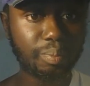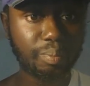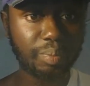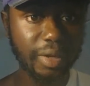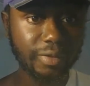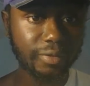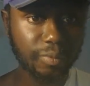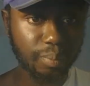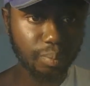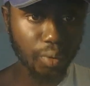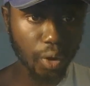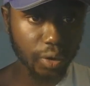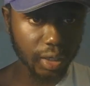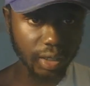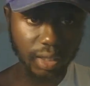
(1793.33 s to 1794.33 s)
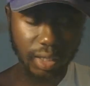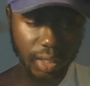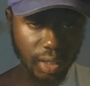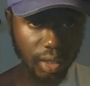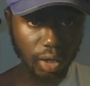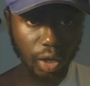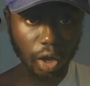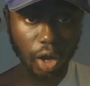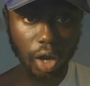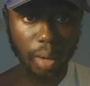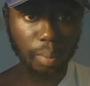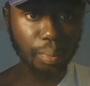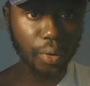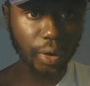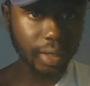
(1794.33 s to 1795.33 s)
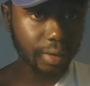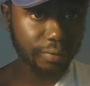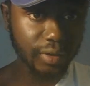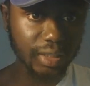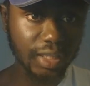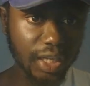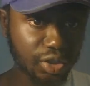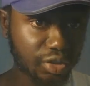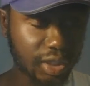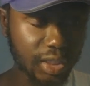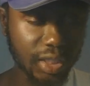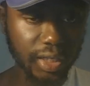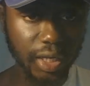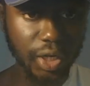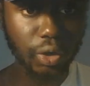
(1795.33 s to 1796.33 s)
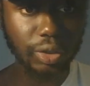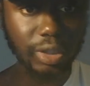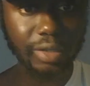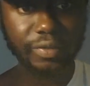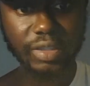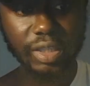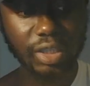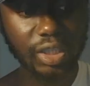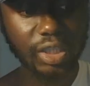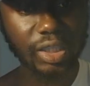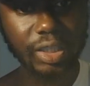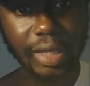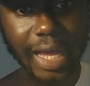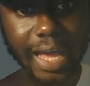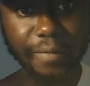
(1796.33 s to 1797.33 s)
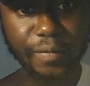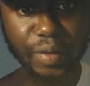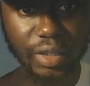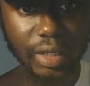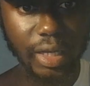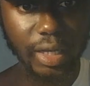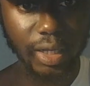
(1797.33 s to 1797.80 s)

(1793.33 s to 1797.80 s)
Biff Poggi. Poggi, if he's interested in their coach, if he's interested in having an